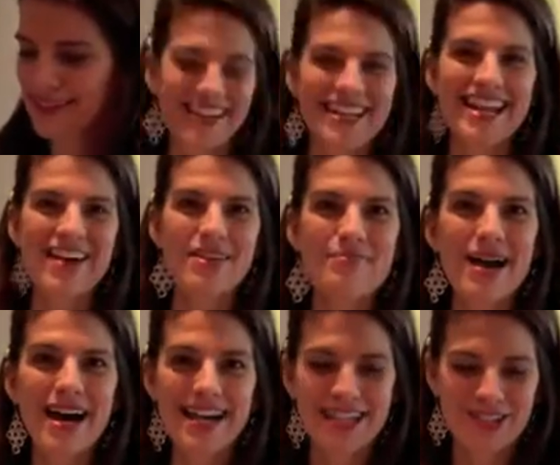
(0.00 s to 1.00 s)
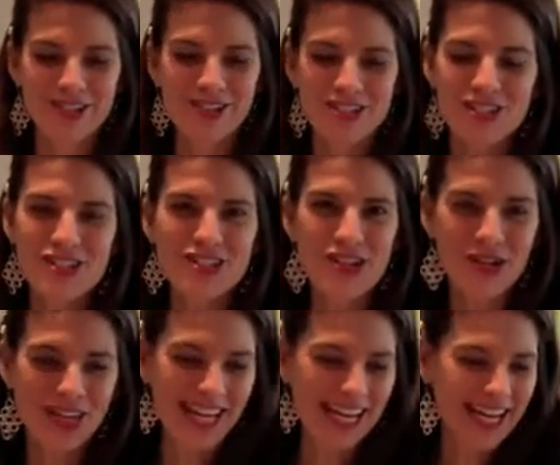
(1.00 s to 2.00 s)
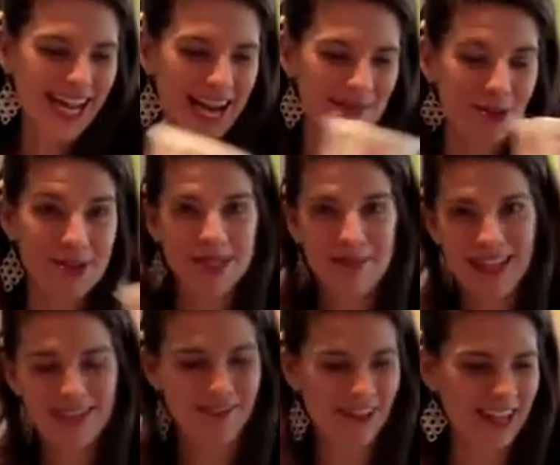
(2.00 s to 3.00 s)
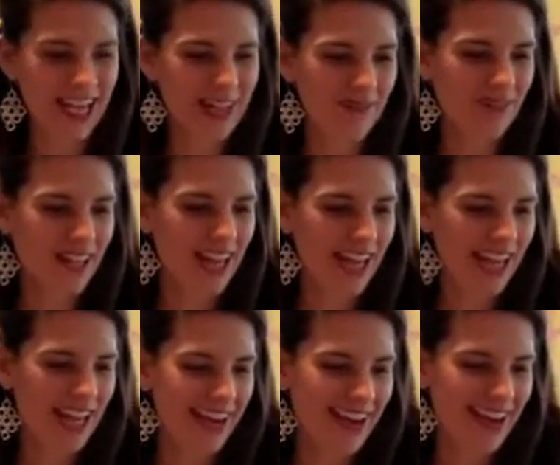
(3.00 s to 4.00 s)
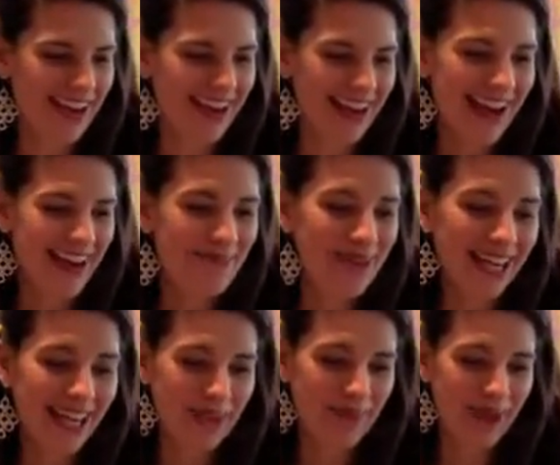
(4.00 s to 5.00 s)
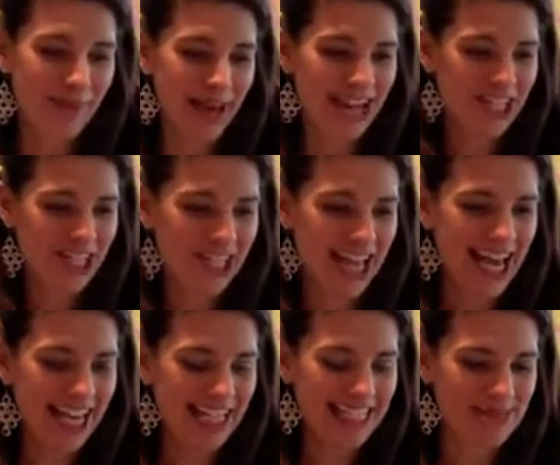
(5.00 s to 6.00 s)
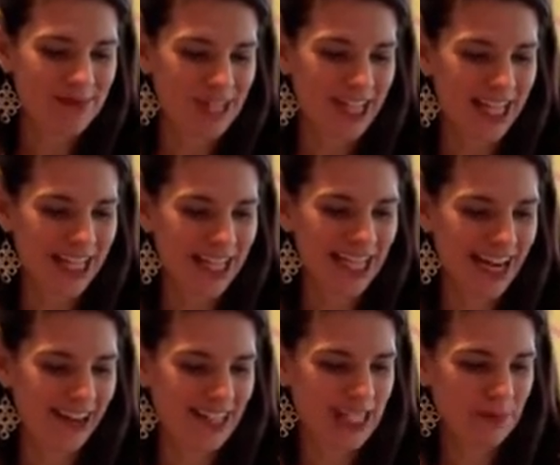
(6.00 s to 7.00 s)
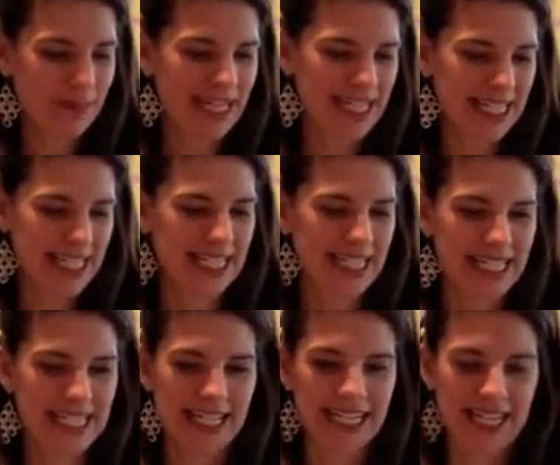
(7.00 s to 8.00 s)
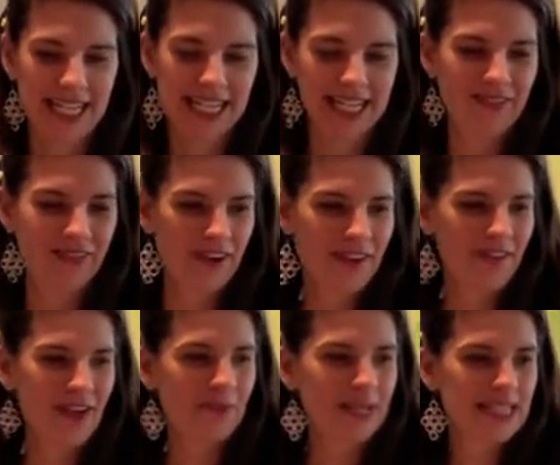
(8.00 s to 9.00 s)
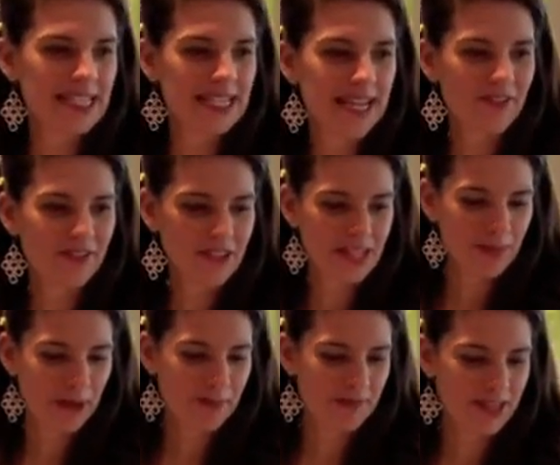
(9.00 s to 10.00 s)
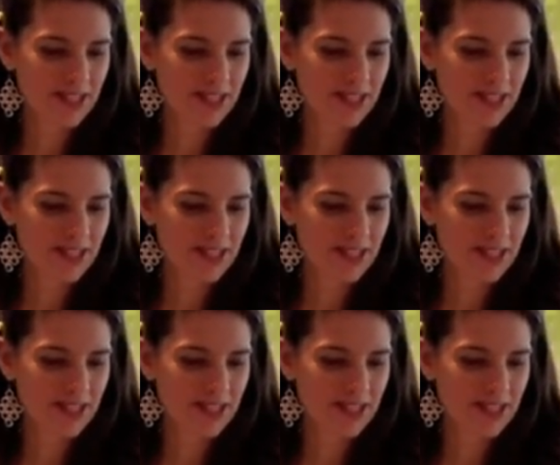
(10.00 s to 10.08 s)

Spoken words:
Okay, now that my noodles are soaking, I'm going to make the filling. And I'm making a big batch today because Michelle and I are going to split it for our families today for supper.